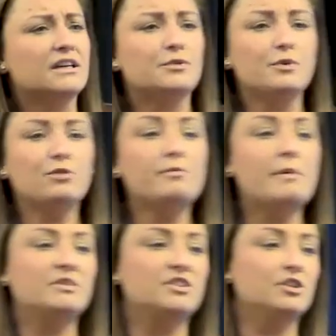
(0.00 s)
Do we all
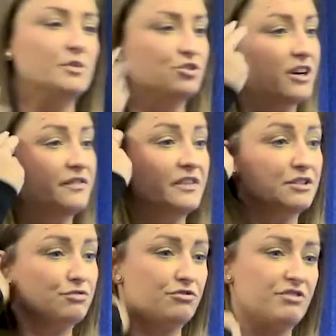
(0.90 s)
remember Super Strike
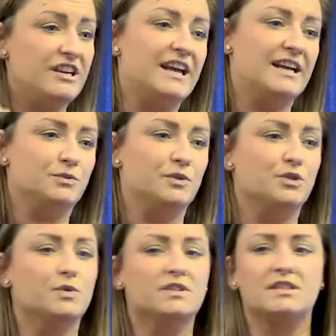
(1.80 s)
v Rodriguez,
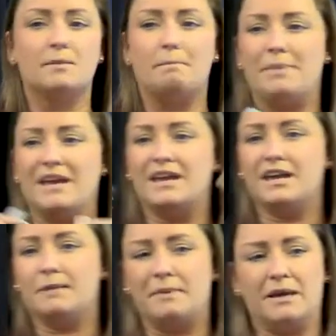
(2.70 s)
which was the
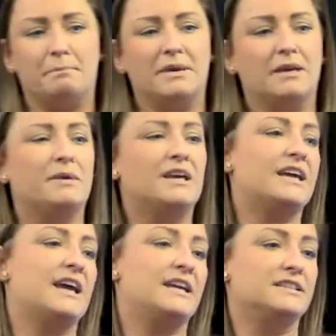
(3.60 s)
big
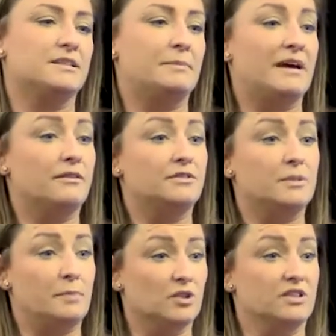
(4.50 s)
case about
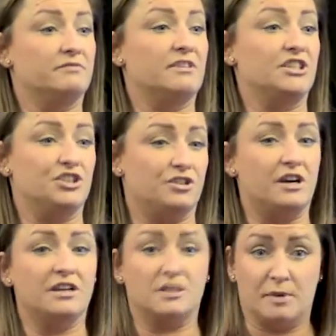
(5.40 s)
deposit
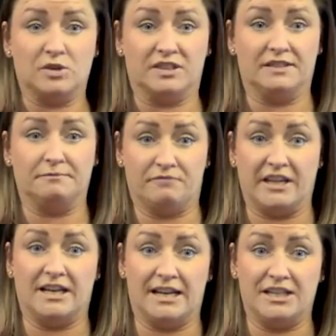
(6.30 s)

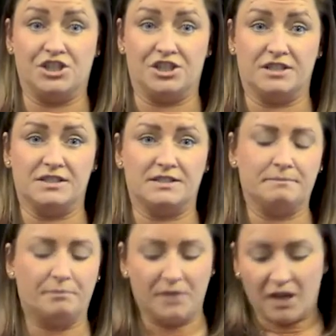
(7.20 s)
regulations?
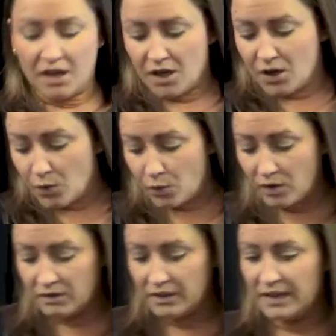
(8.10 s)

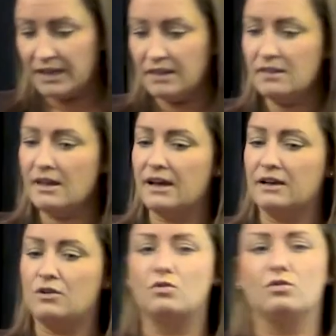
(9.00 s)
Well, in that
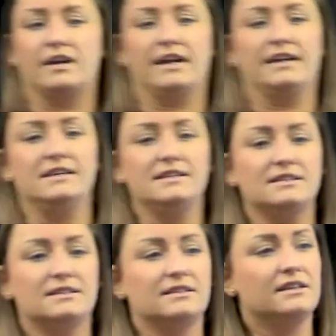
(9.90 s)
court
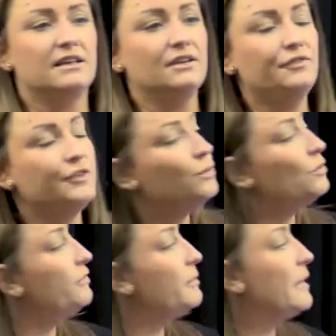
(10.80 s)
case, if you
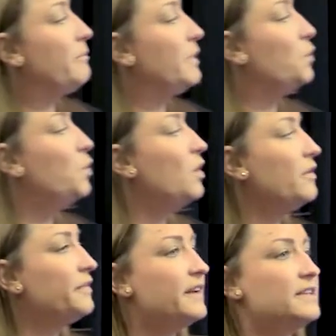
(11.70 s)
all remember,
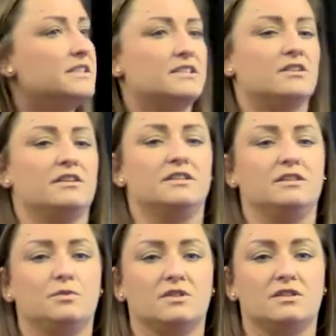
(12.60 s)
what they
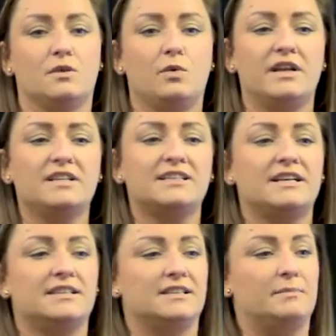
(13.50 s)
decided was that when a
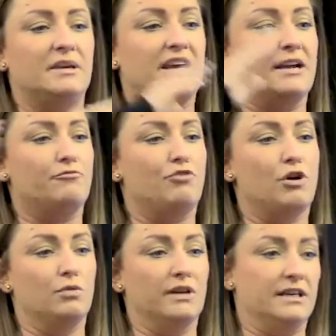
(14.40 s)
tenancy became
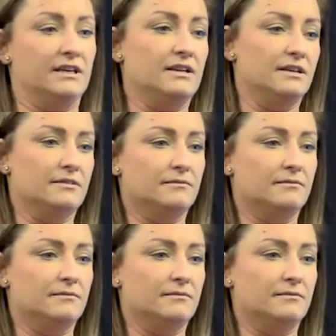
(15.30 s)
rolling,